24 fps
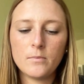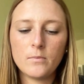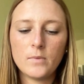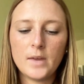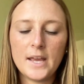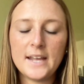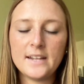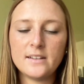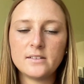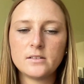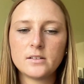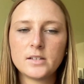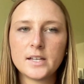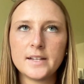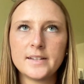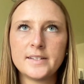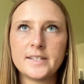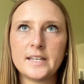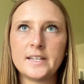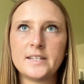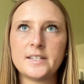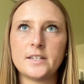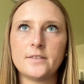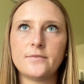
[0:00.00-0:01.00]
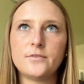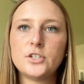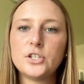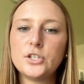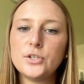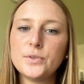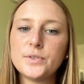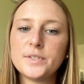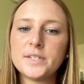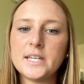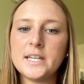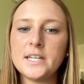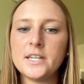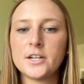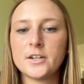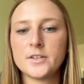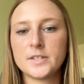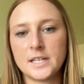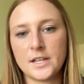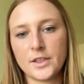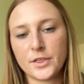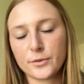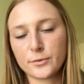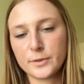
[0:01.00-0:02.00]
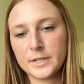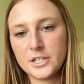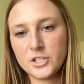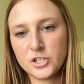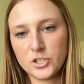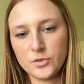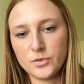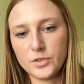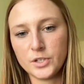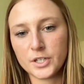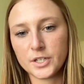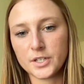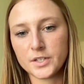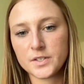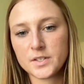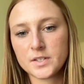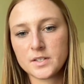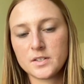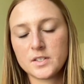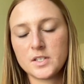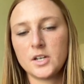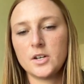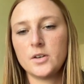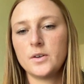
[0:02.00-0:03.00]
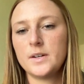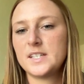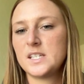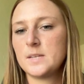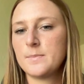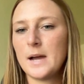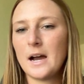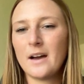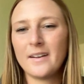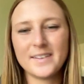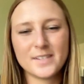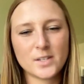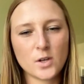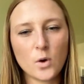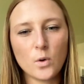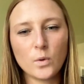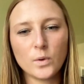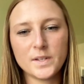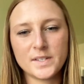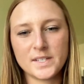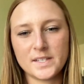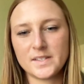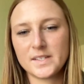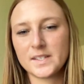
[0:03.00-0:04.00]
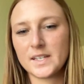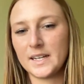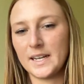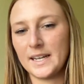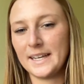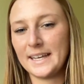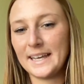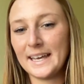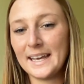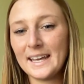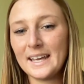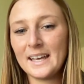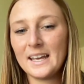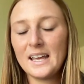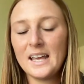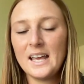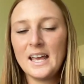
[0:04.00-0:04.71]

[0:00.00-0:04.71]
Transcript: It consists of 2 seniors and 3 juniors, so it's about as old as it's going to get.